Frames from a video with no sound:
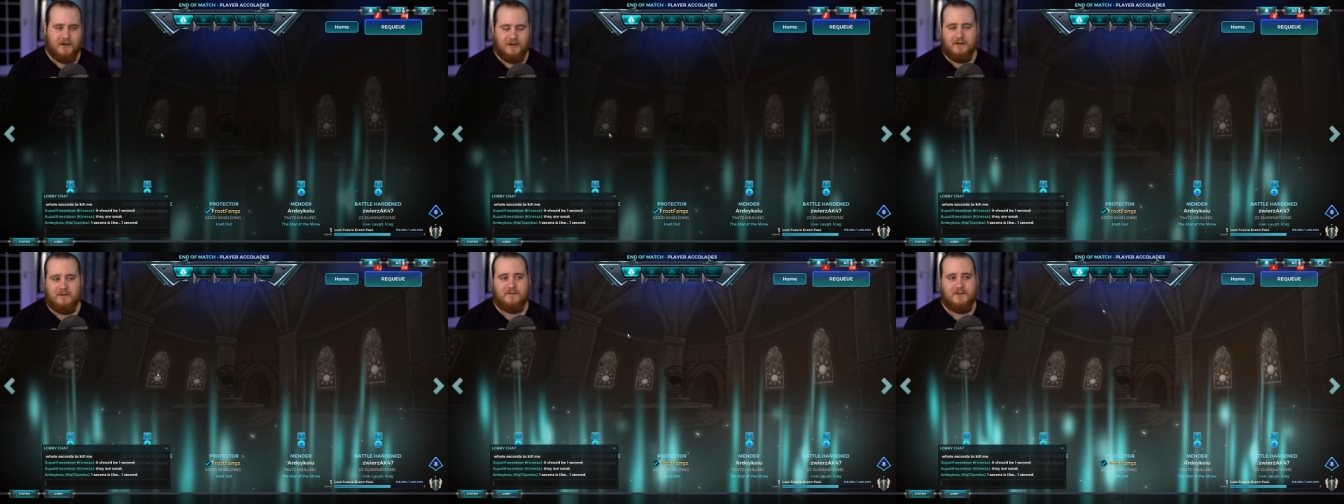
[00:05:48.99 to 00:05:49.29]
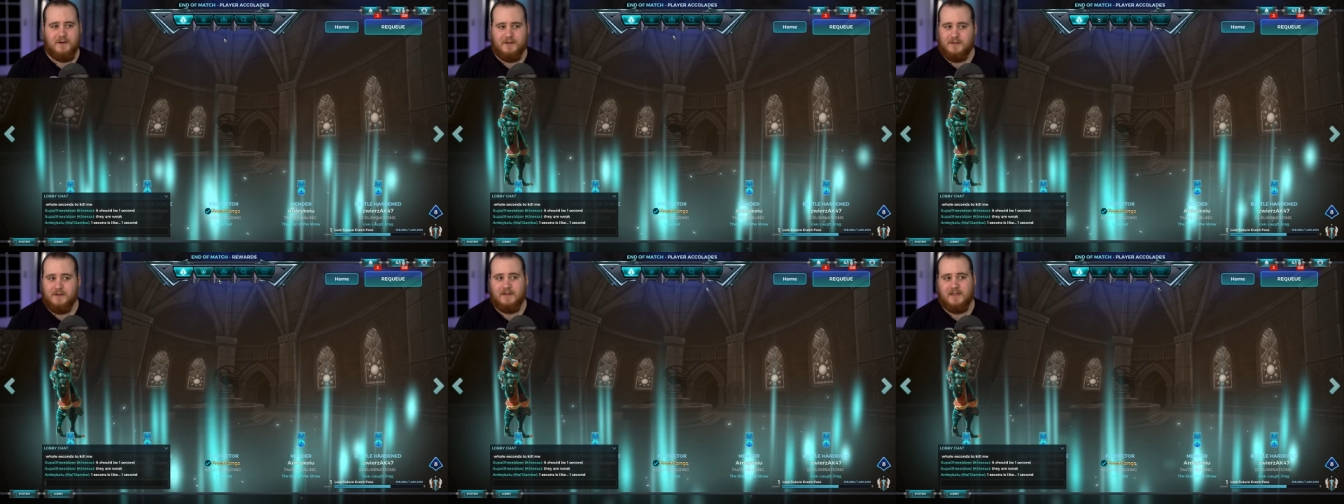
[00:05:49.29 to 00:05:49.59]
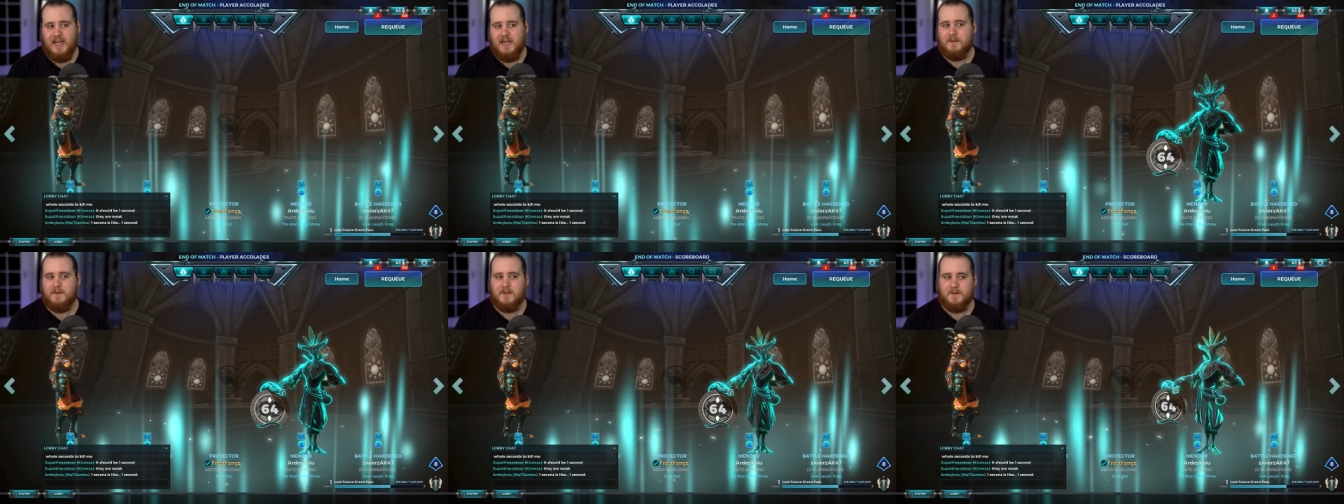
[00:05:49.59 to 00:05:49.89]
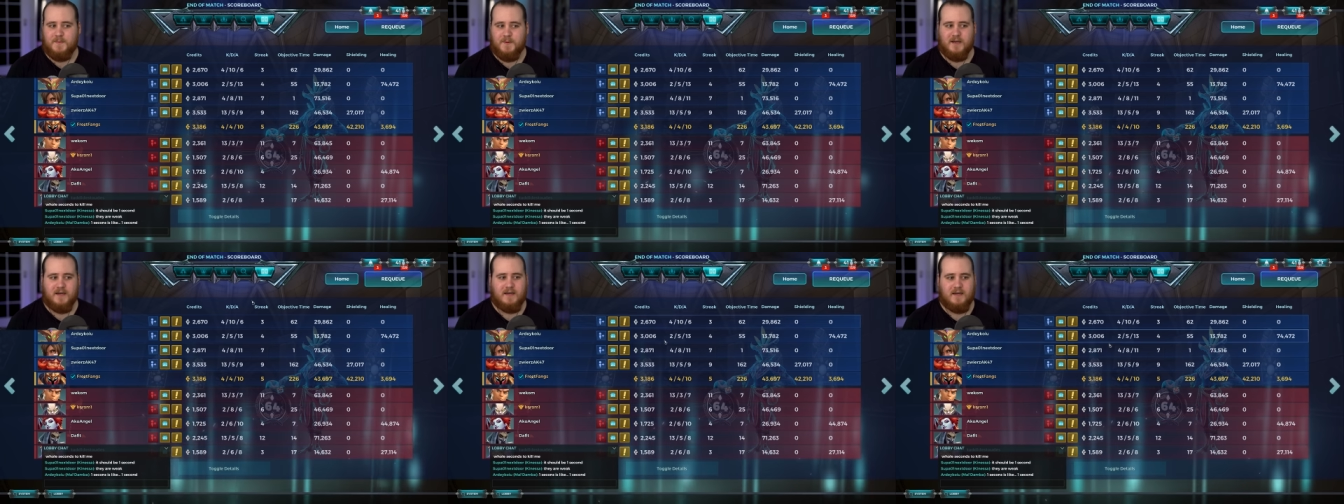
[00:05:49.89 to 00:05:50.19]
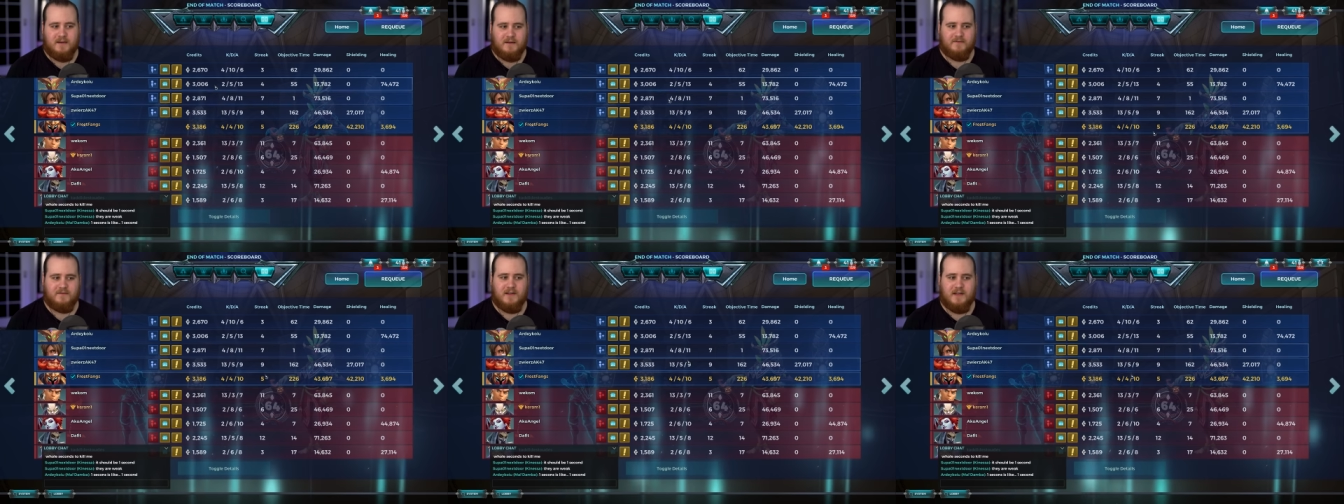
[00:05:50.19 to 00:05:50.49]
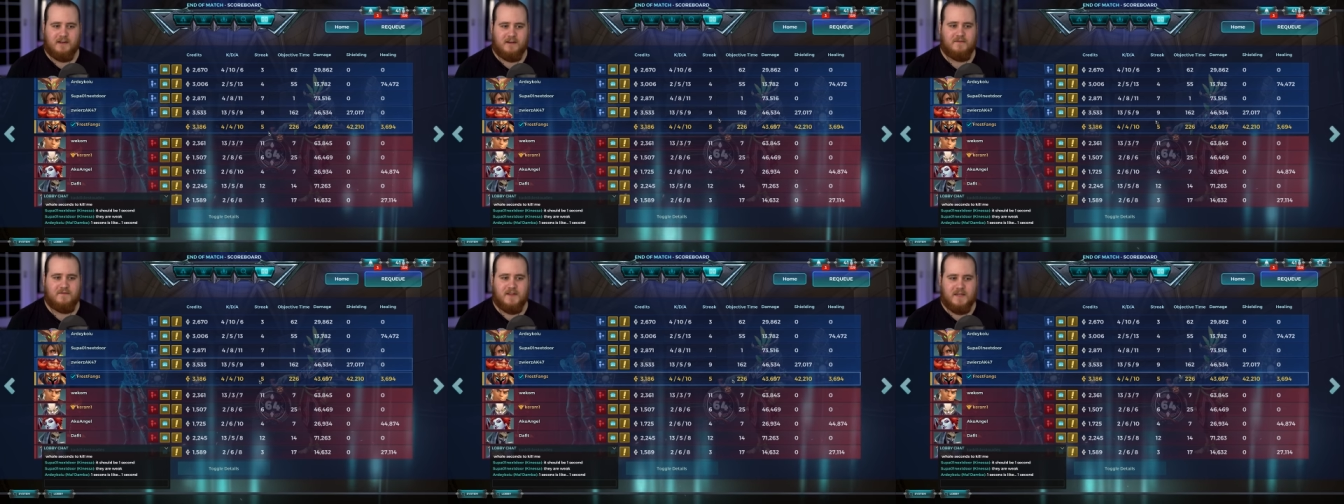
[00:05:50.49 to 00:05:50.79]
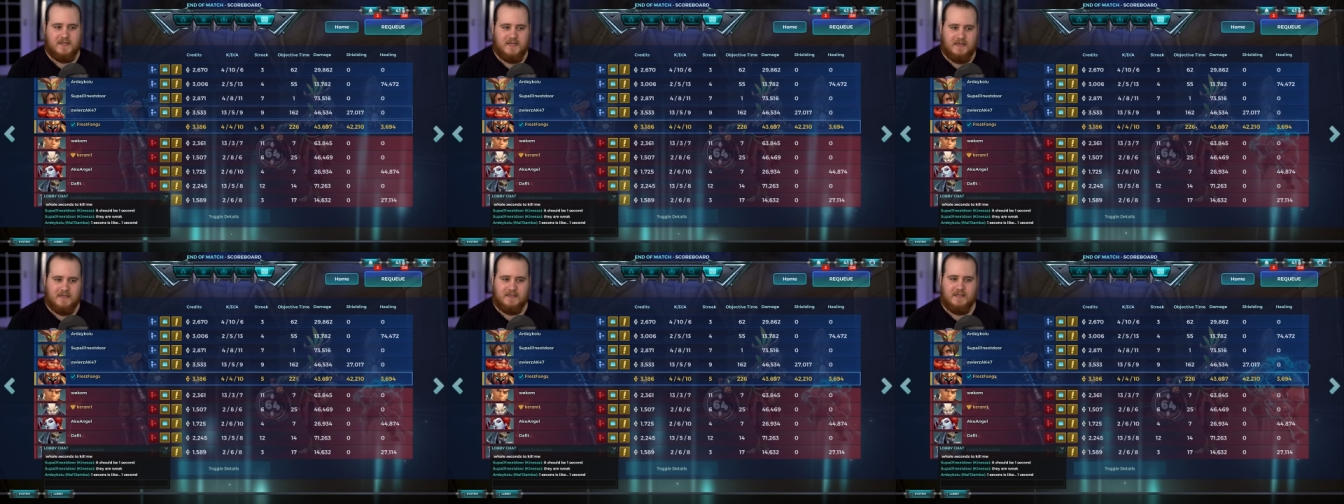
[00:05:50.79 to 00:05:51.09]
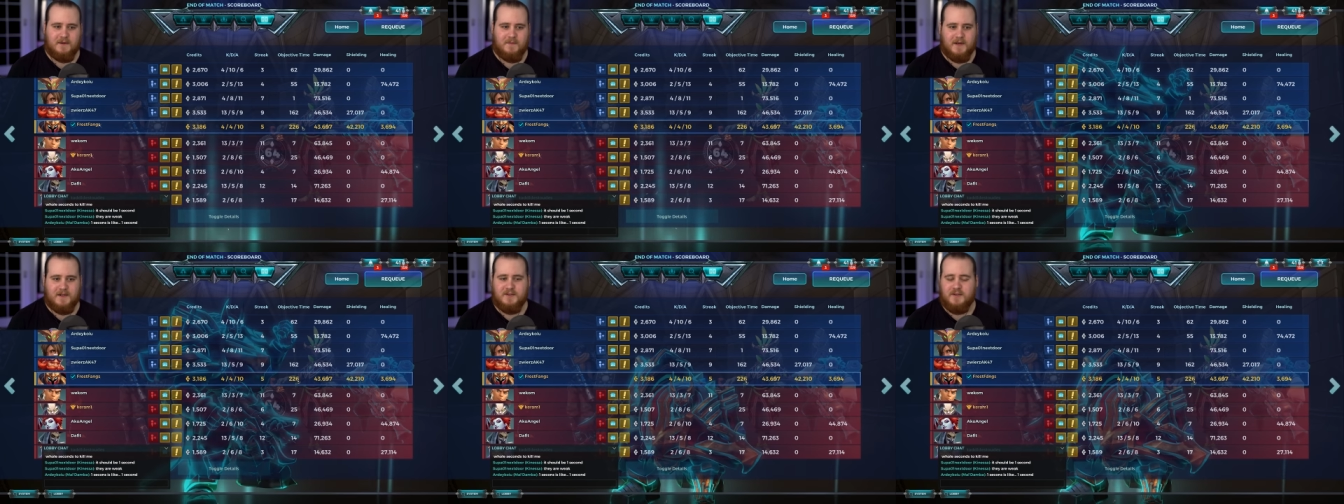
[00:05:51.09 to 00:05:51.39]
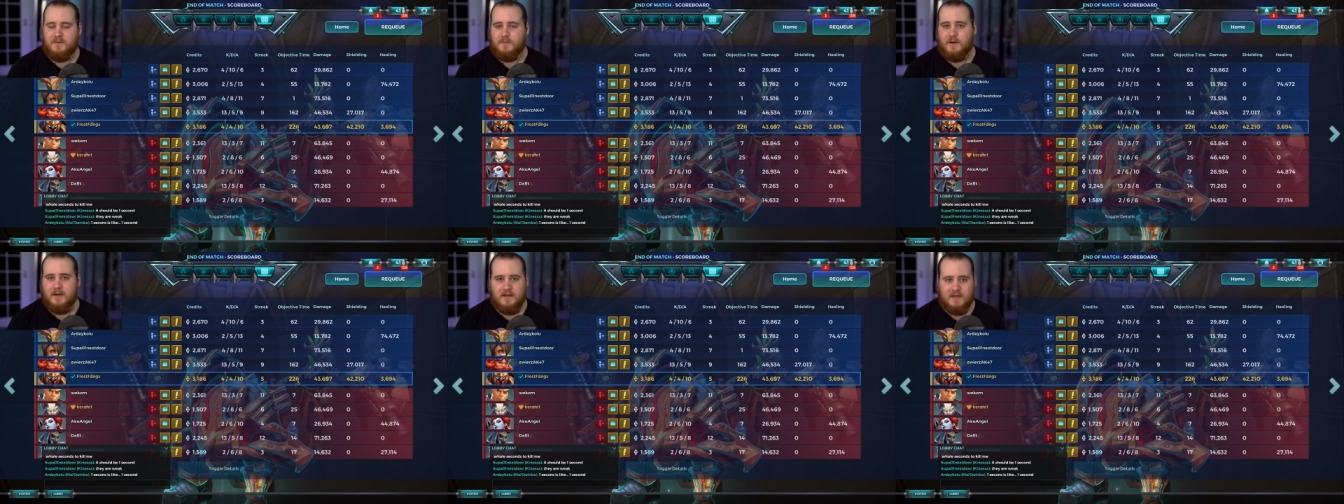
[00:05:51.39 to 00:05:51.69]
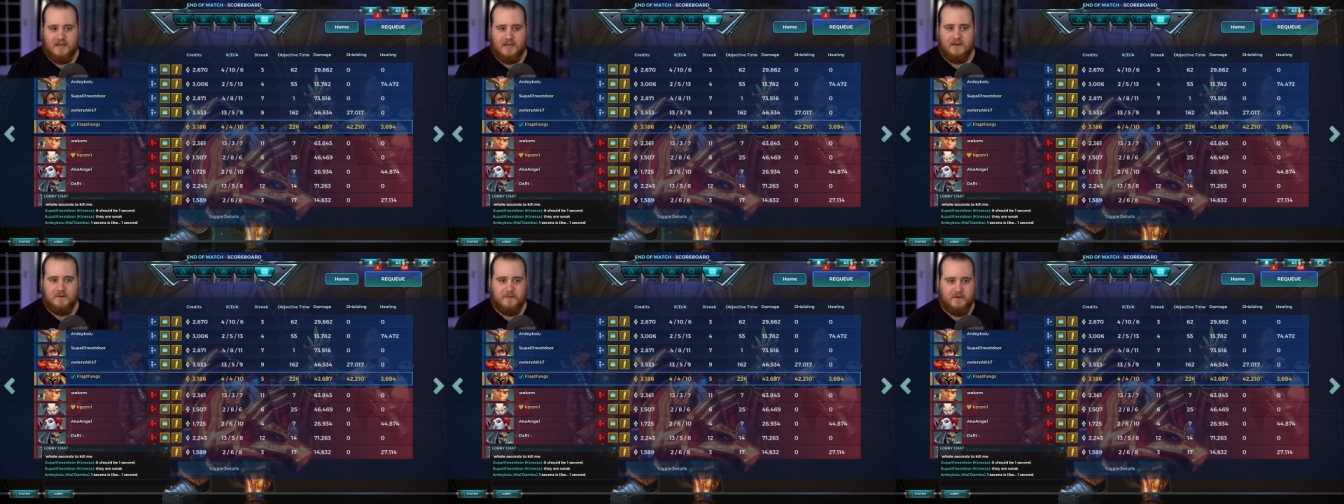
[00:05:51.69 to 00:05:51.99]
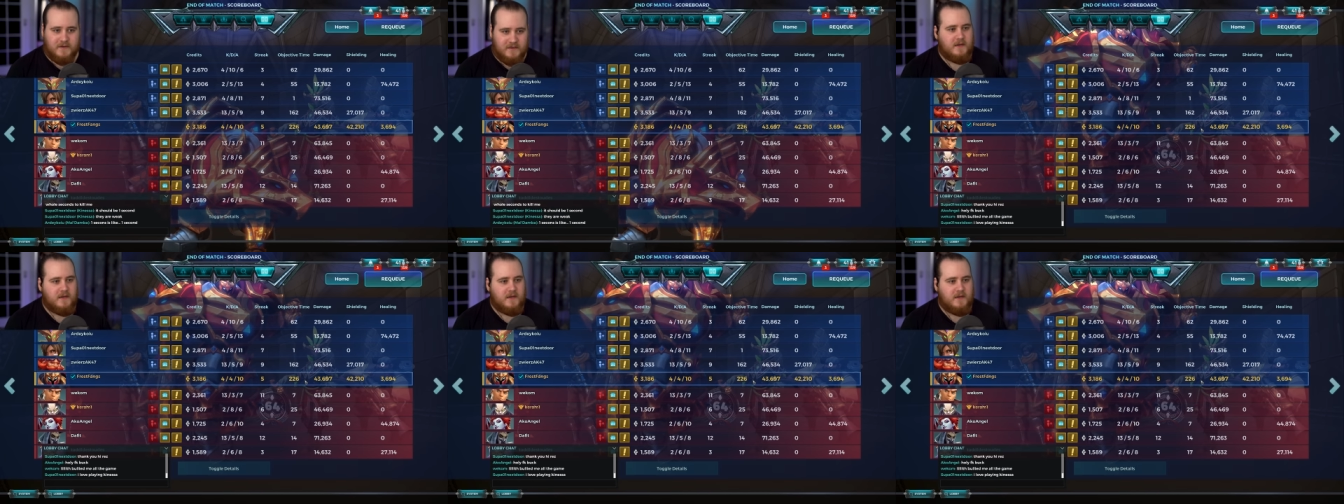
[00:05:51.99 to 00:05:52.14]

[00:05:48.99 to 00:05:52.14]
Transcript: I could have focused on damage, but like going for the tanks that have actually worked out.